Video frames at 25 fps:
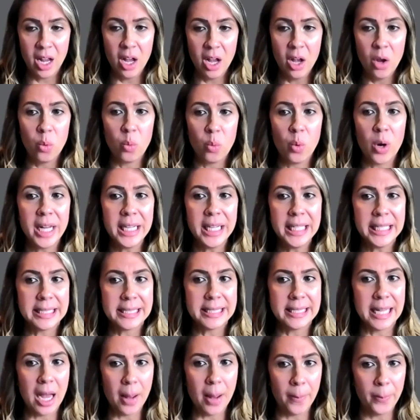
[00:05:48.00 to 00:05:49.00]
One
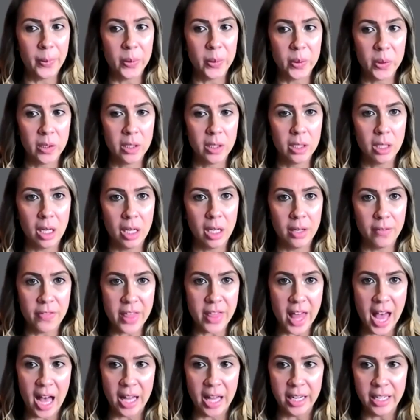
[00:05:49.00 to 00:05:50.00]
example of
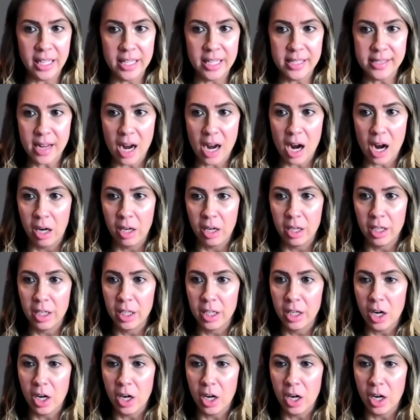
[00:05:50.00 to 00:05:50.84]
that is our